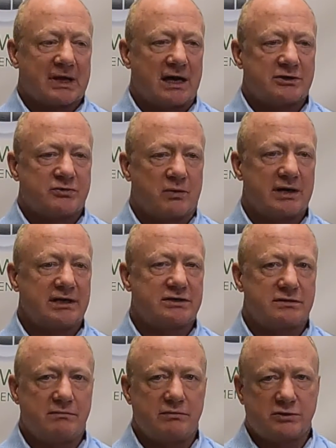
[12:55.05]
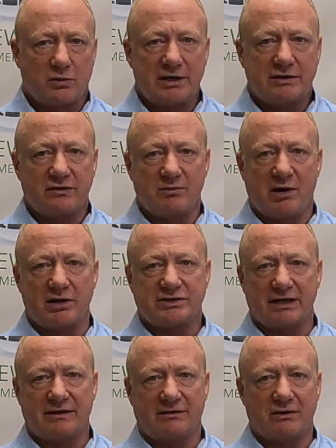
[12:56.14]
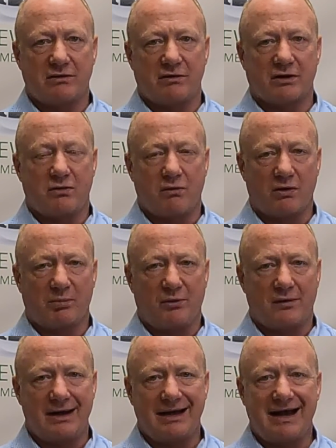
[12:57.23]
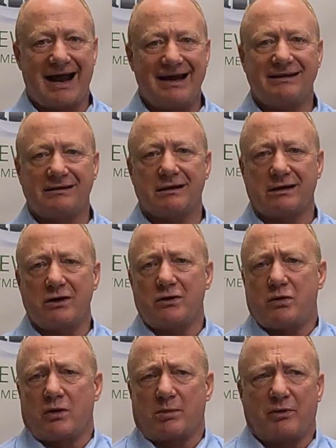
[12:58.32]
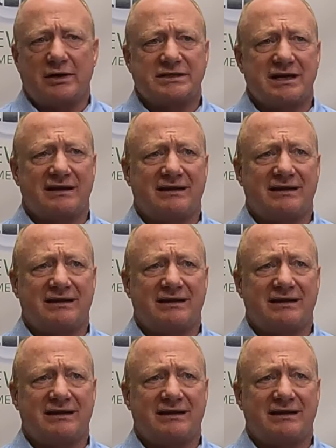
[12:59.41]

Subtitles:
On 22 March, I think they're going a quarter point. And I think they're going to go quarter points now.